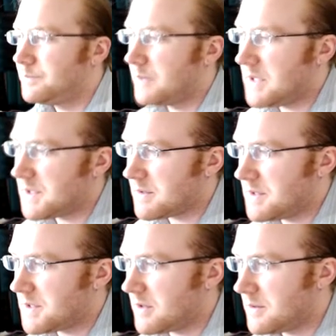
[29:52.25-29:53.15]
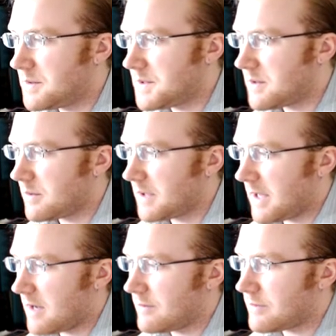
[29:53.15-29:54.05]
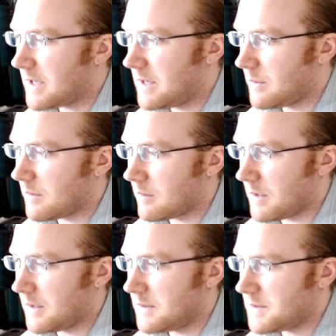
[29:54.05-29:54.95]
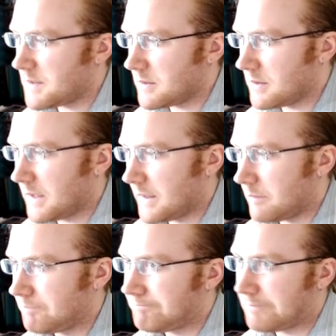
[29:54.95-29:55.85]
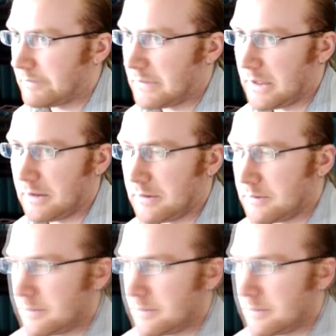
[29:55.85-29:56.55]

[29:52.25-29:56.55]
These 3 stones don't really have anywhere to run, so I don't know.